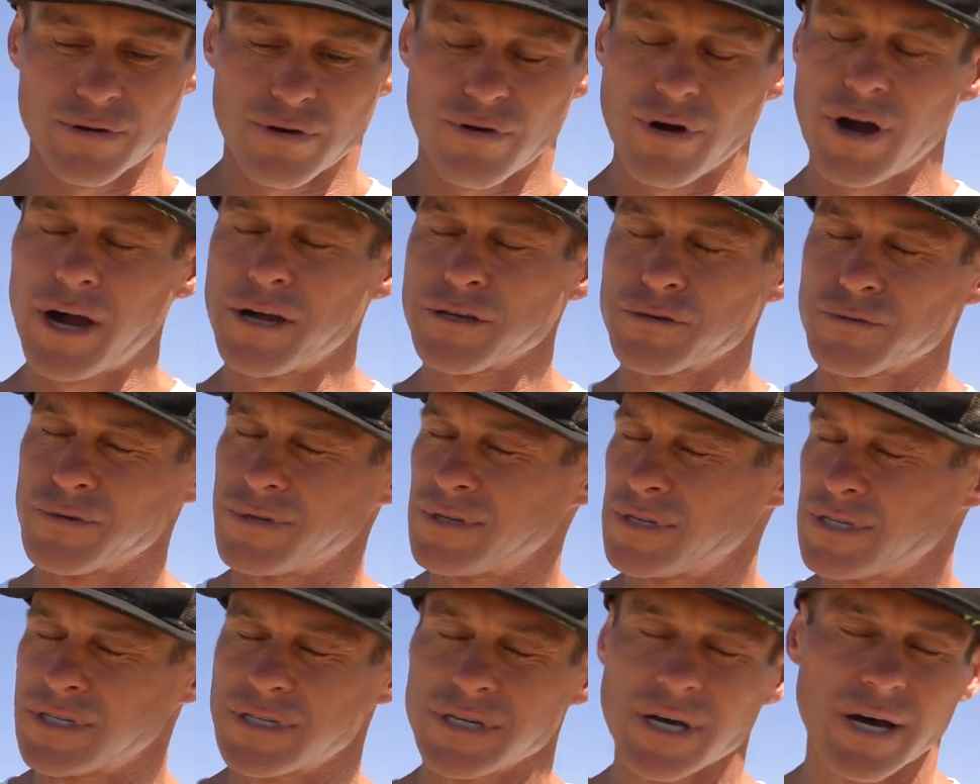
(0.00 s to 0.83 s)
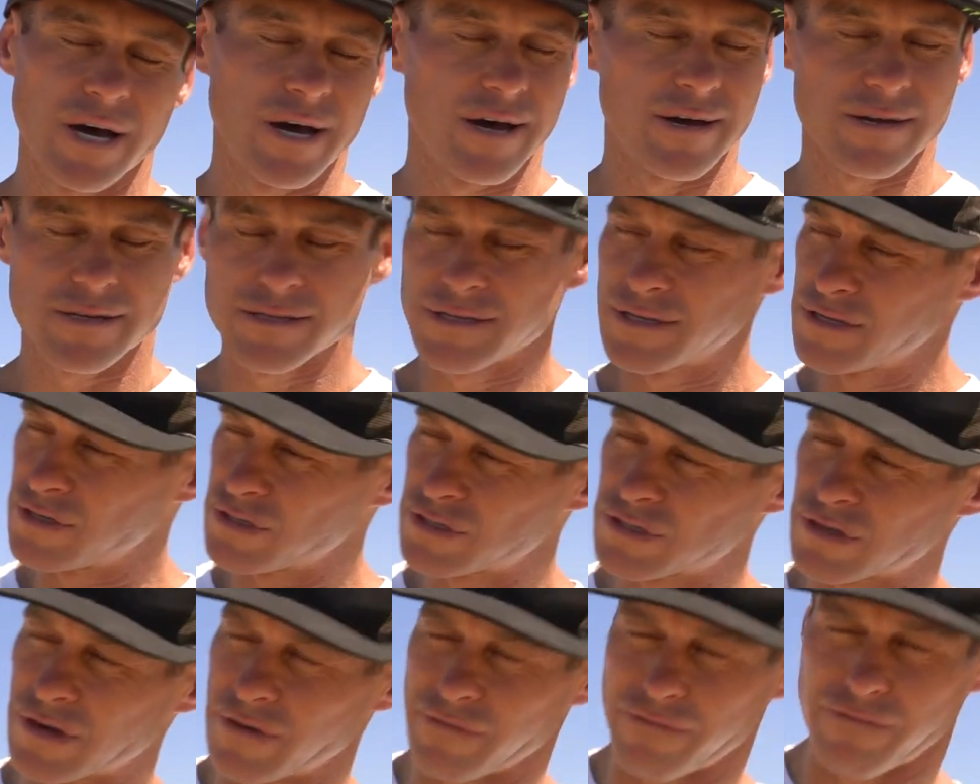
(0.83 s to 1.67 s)
Crosswind sucks, and you
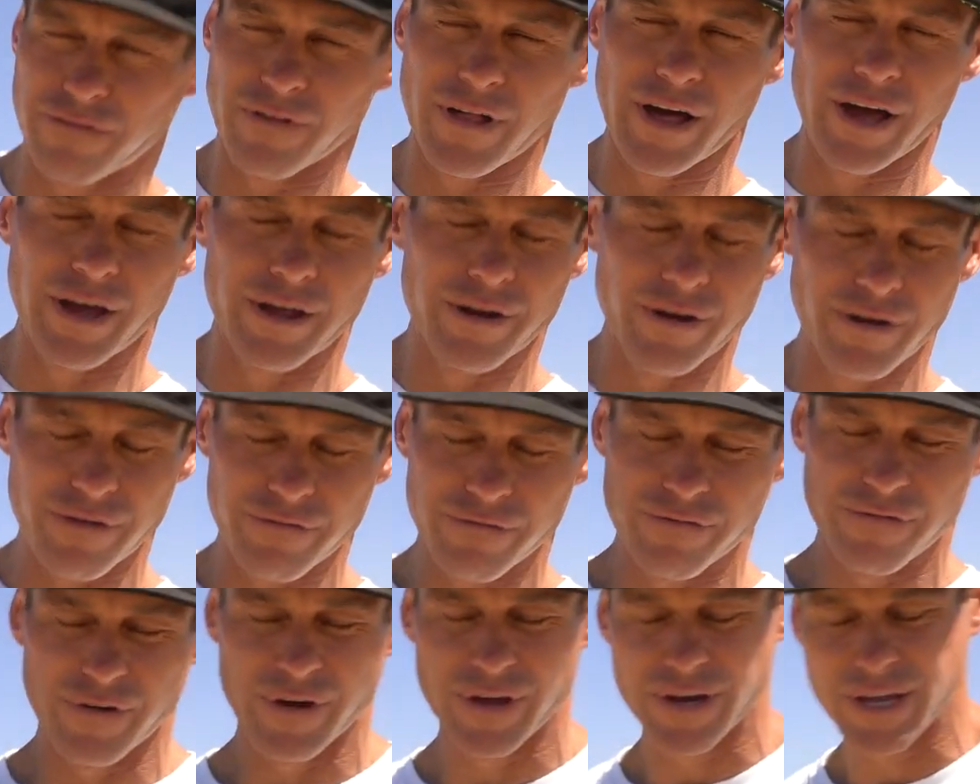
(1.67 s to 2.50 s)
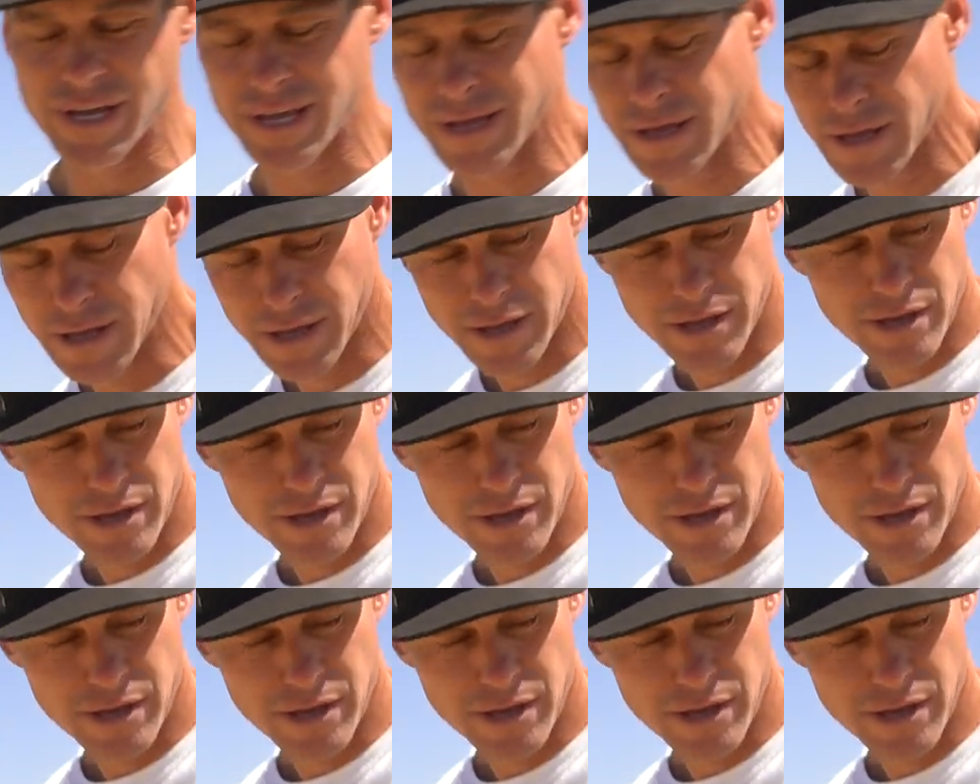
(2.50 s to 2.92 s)
start flying all funny.